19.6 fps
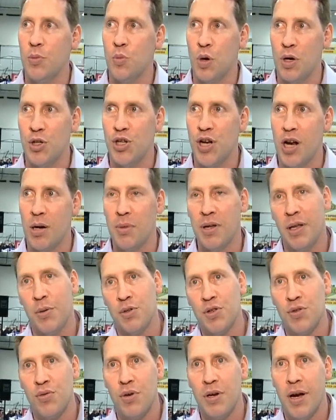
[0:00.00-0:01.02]
one gentleman that
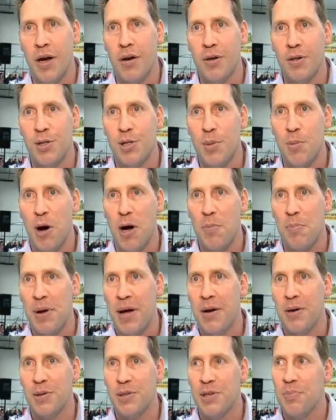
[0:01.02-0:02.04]
was 300 and some odd
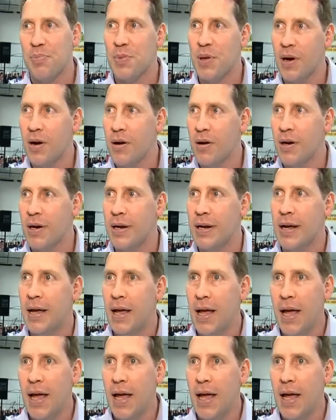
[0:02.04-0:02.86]
pounds up there, and